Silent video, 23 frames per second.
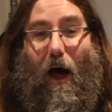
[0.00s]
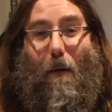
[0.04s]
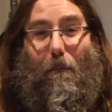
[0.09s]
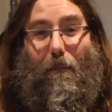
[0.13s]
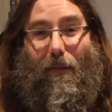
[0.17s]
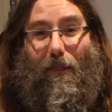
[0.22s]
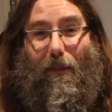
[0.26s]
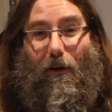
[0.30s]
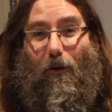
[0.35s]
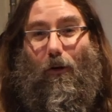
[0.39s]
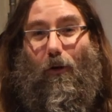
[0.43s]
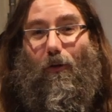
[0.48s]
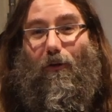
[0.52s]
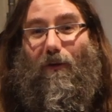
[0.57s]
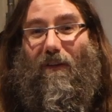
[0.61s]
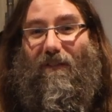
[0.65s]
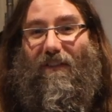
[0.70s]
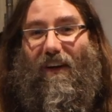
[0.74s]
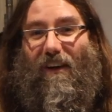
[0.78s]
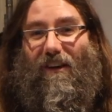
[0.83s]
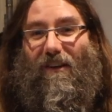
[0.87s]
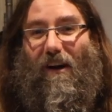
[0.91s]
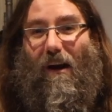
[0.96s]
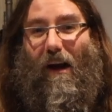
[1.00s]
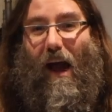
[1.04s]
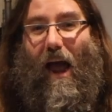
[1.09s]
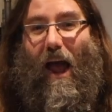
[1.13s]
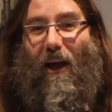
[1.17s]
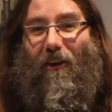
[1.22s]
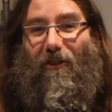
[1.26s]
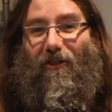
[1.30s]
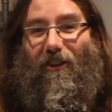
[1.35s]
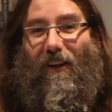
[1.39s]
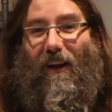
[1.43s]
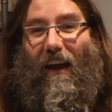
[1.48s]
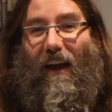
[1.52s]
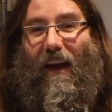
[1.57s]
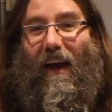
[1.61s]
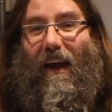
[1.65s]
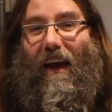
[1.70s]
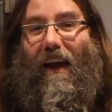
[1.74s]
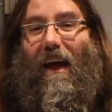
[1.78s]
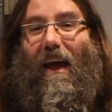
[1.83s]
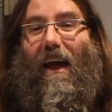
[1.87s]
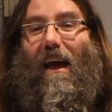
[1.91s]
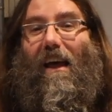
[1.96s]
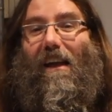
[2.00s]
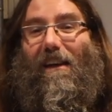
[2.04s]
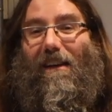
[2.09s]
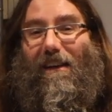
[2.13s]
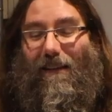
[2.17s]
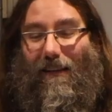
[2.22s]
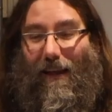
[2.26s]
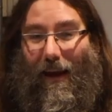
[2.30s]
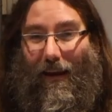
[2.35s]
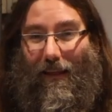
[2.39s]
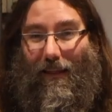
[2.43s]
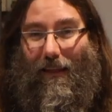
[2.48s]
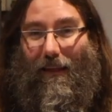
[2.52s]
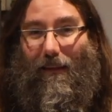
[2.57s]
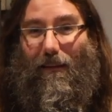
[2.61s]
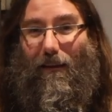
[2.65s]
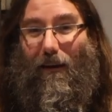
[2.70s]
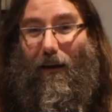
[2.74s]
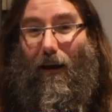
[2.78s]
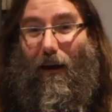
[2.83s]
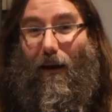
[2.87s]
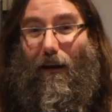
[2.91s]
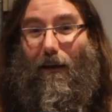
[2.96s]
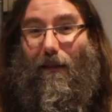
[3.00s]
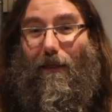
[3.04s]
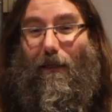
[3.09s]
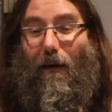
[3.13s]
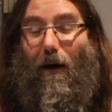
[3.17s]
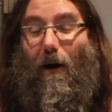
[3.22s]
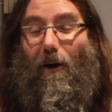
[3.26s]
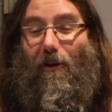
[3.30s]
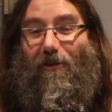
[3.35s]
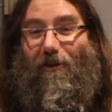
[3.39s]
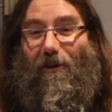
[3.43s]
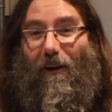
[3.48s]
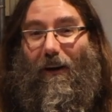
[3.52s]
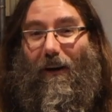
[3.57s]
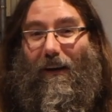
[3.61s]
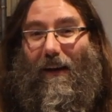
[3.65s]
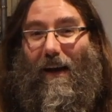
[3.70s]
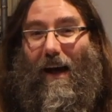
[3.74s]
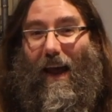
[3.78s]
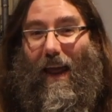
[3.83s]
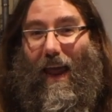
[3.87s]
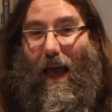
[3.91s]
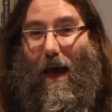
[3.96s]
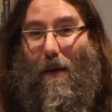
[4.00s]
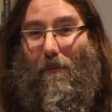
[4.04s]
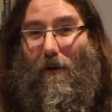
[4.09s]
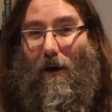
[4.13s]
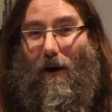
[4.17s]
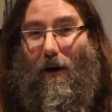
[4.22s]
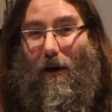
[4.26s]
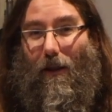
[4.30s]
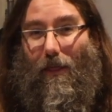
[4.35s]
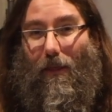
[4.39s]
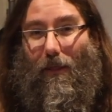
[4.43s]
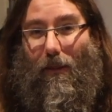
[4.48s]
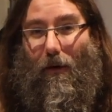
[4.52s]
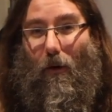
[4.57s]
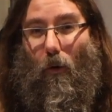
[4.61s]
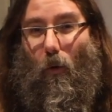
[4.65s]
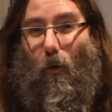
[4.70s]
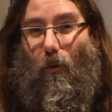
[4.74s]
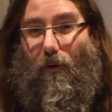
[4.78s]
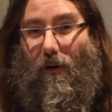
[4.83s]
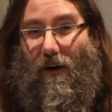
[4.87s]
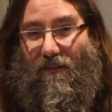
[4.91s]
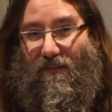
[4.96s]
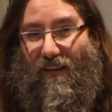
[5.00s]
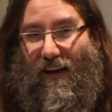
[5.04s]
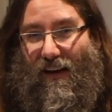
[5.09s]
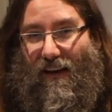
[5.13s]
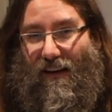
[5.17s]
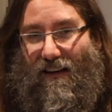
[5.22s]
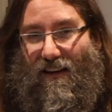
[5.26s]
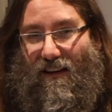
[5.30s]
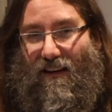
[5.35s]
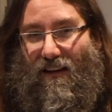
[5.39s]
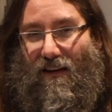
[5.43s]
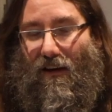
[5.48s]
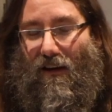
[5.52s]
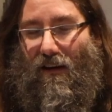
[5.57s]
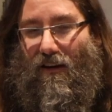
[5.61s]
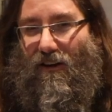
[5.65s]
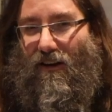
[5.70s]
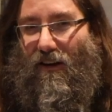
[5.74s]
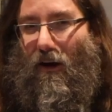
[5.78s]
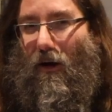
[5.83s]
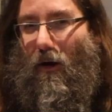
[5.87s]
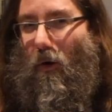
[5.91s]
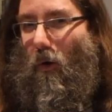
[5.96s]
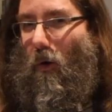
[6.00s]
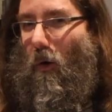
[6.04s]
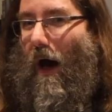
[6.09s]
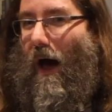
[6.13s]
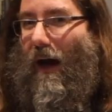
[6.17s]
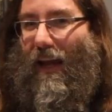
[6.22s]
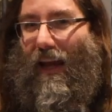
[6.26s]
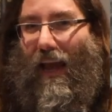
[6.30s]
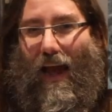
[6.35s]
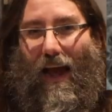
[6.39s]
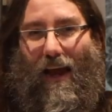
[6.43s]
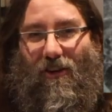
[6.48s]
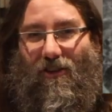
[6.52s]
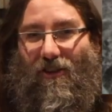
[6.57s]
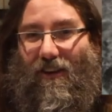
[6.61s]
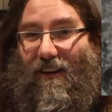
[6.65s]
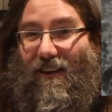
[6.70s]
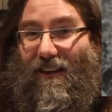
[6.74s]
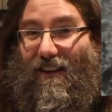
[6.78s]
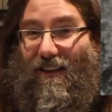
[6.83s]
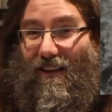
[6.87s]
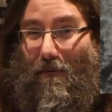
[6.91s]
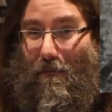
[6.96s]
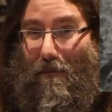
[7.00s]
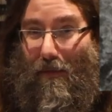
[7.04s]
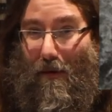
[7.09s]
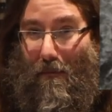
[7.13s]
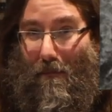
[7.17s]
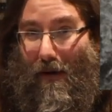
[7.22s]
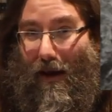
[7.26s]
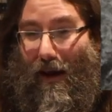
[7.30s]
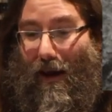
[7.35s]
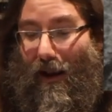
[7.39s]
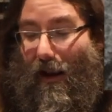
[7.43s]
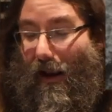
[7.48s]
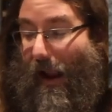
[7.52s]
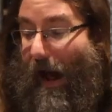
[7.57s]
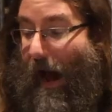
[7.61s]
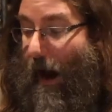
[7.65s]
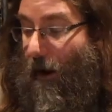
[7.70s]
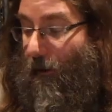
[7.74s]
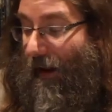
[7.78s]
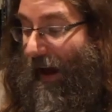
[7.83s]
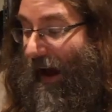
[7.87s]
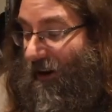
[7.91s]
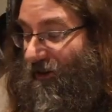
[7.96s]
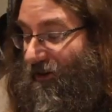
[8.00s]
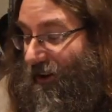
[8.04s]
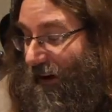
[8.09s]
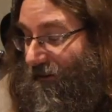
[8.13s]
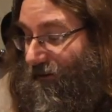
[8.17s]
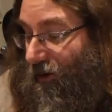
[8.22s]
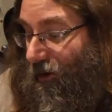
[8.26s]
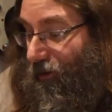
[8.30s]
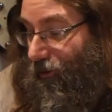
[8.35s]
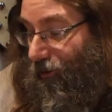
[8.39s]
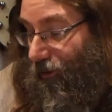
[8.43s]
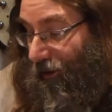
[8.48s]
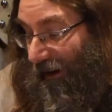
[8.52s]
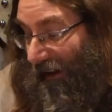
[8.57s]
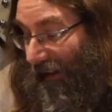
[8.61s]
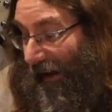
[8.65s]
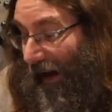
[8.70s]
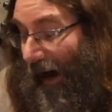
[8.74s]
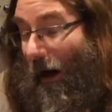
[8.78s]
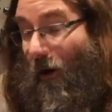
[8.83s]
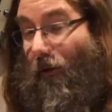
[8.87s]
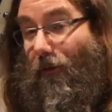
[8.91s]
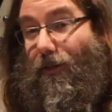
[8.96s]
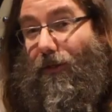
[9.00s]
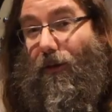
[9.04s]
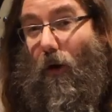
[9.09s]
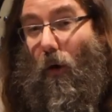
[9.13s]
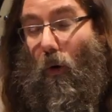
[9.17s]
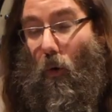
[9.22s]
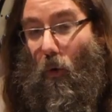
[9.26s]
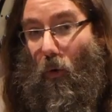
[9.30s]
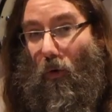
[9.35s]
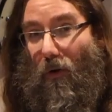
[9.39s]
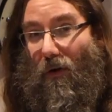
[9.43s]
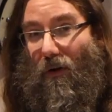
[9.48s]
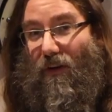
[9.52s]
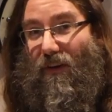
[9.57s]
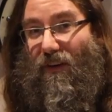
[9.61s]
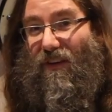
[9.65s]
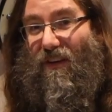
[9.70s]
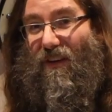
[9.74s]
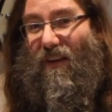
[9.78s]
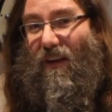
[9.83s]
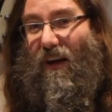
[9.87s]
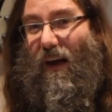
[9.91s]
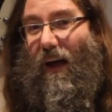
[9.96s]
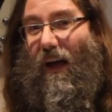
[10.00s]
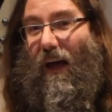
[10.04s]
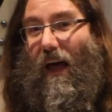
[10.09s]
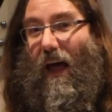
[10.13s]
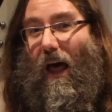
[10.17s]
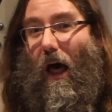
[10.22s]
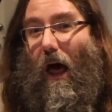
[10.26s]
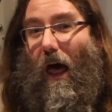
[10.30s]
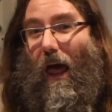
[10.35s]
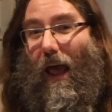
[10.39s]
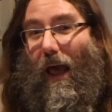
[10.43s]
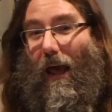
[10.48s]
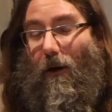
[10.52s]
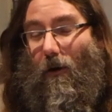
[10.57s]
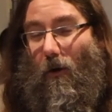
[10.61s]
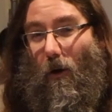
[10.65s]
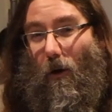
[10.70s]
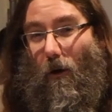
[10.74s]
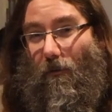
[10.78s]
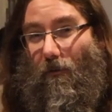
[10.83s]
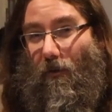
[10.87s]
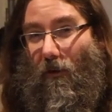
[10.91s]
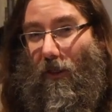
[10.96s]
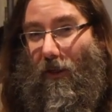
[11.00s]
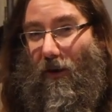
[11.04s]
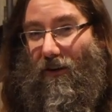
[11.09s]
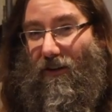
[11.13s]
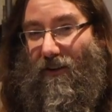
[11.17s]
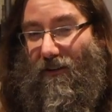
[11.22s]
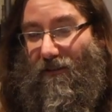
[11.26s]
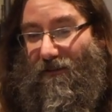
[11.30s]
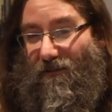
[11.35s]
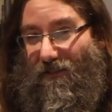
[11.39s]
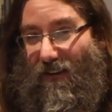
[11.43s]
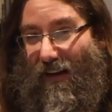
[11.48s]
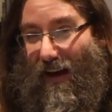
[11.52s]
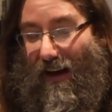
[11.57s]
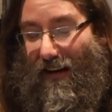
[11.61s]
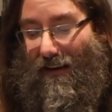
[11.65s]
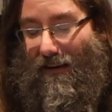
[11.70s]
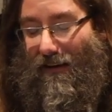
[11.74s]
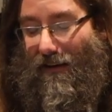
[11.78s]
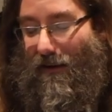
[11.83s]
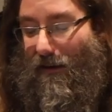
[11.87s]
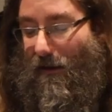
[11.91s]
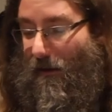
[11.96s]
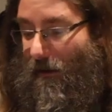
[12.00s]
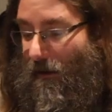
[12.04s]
But the new rivets are actually slightly larger in diameter than the old rivets. So I can't just slip them in. I would actually have to drill out the holes in order for those to fit.